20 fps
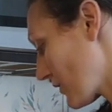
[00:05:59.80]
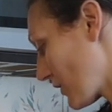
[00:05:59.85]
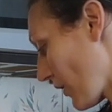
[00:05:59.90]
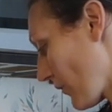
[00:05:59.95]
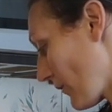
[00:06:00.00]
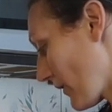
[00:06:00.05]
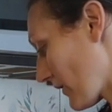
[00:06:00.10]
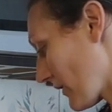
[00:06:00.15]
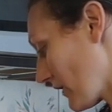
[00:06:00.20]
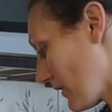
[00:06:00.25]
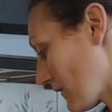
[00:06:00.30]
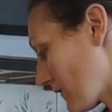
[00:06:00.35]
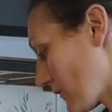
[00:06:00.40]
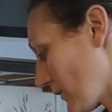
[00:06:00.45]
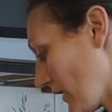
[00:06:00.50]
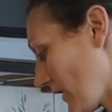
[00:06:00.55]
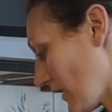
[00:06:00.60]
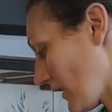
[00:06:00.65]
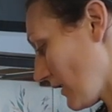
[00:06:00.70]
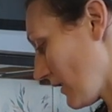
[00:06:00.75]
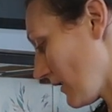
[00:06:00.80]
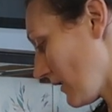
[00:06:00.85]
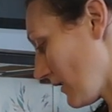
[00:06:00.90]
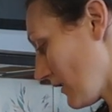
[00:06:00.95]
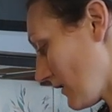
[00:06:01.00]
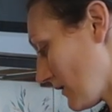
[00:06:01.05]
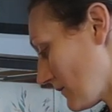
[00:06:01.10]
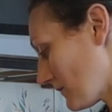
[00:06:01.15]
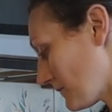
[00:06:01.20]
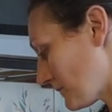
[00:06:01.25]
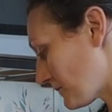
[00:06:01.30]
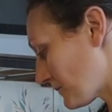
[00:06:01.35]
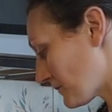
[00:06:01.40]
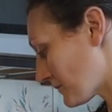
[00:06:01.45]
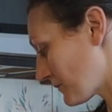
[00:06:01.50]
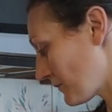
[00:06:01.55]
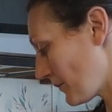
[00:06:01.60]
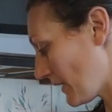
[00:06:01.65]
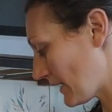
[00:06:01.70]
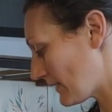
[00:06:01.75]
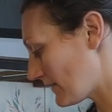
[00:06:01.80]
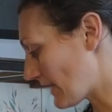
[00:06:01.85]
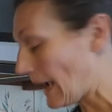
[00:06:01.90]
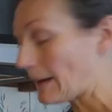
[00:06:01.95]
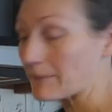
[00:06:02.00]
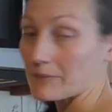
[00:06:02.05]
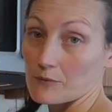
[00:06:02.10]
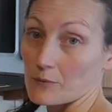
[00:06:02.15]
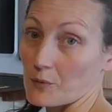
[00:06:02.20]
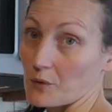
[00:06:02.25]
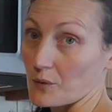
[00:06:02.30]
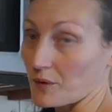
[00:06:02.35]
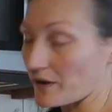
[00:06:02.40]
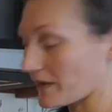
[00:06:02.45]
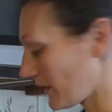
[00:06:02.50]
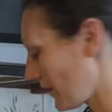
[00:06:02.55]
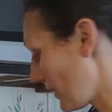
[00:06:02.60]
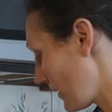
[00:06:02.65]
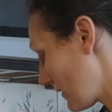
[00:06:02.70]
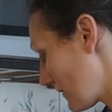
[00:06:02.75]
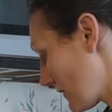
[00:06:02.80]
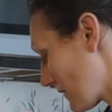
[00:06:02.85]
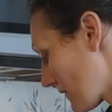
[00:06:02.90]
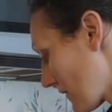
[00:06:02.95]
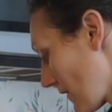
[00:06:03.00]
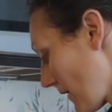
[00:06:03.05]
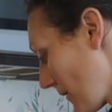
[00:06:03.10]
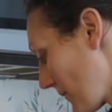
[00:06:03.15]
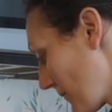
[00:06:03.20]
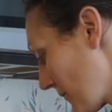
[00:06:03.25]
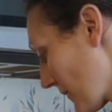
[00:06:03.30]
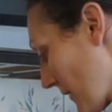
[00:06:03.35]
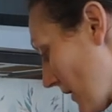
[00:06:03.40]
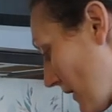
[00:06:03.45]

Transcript: go with it and tweak it and be adaptable with it. So